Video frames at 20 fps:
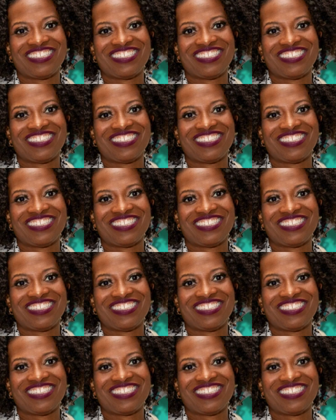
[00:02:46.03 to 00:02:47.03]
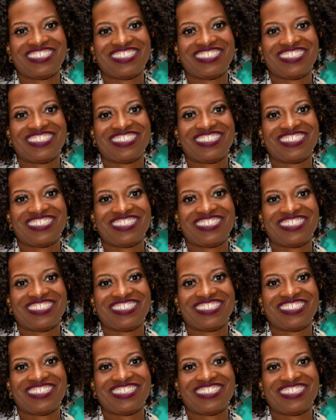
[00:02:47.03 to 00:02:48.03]

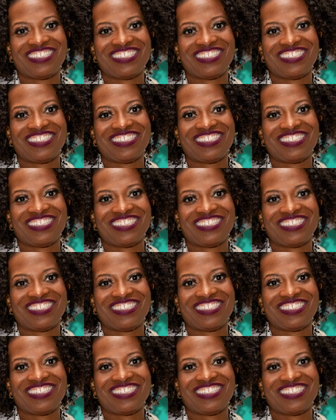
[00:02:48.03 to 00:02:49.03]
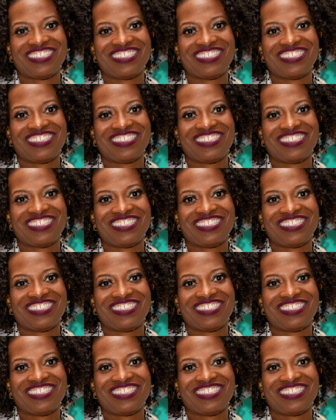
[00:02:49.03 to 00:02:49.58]
The person shown says nothing.